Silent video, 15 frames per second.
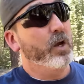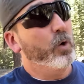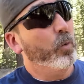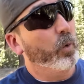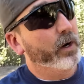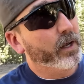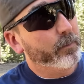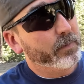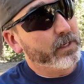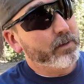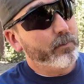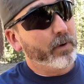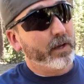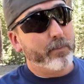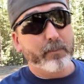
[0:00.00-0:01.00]
What I mean
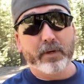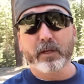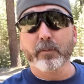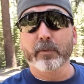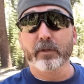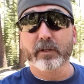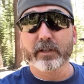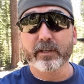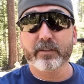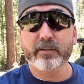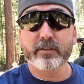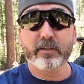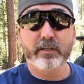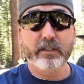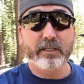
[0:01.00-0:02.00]
by minimalist